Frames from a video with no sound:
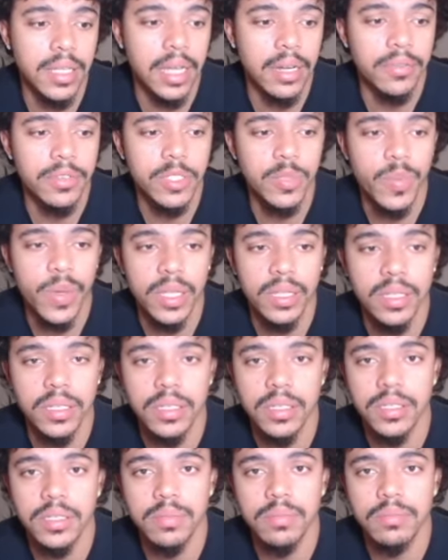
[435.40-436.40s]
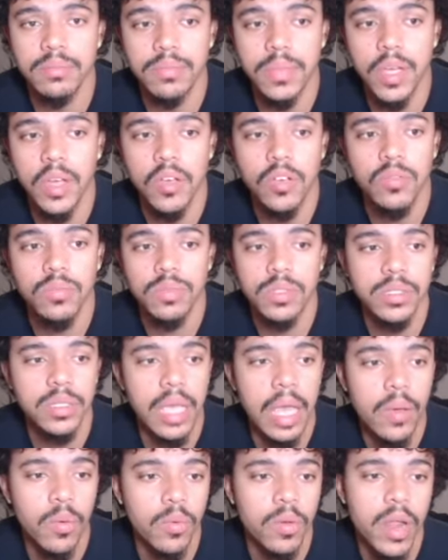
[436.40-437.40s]
respect it because Mahomes,
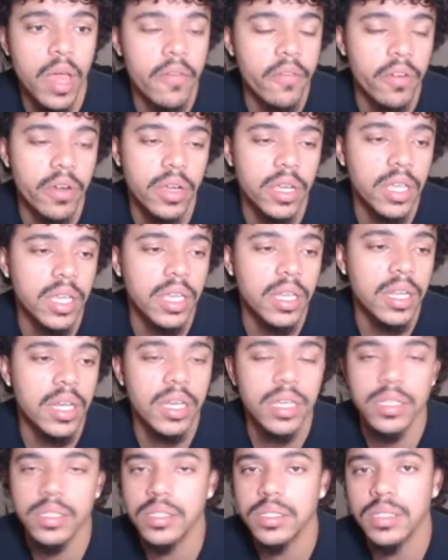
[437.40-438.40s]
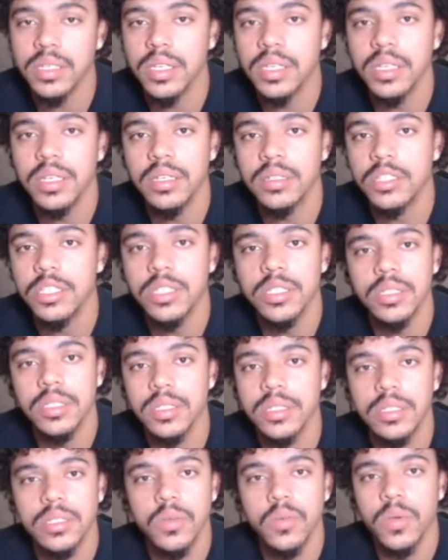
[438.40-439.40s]
whatever he does, he just
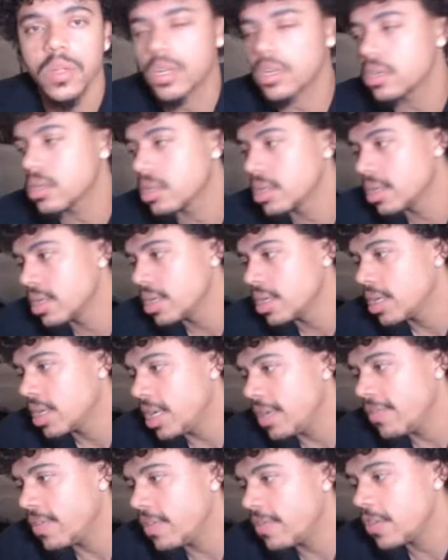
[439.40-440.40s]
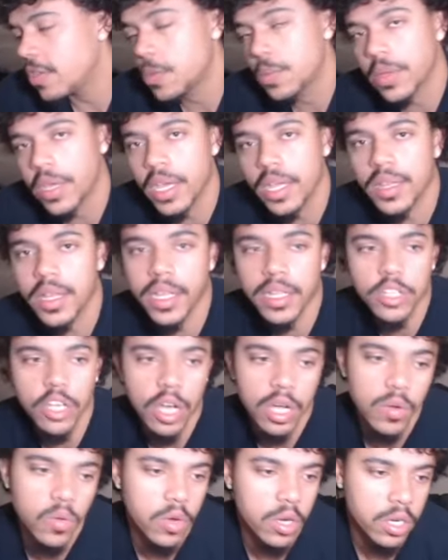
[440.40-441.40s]
is a winner. Even if he's playing, like,
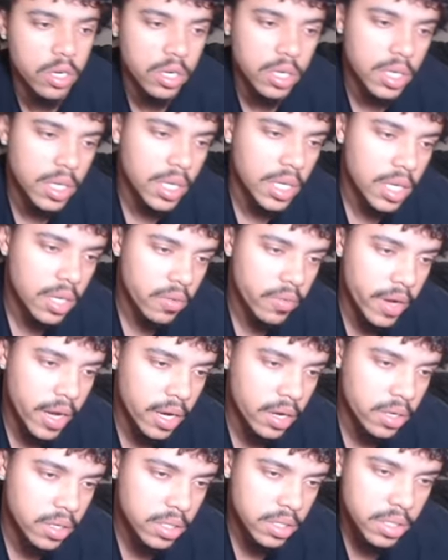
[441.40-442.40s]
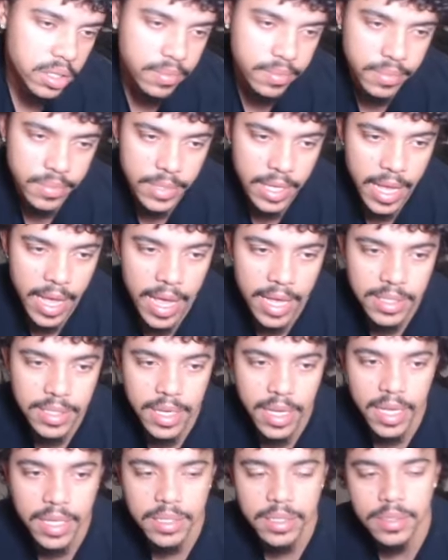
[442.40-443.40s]
dog water. Raiders,
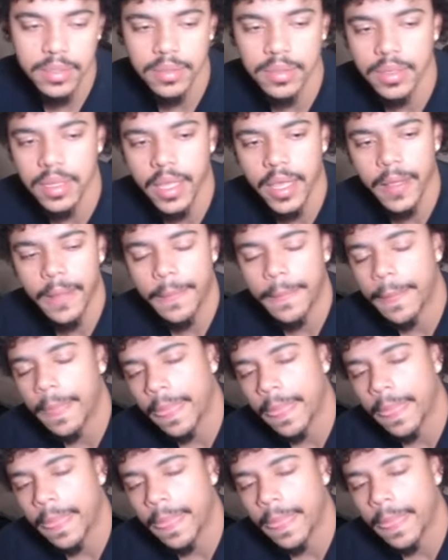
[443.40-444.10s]
ass. Like,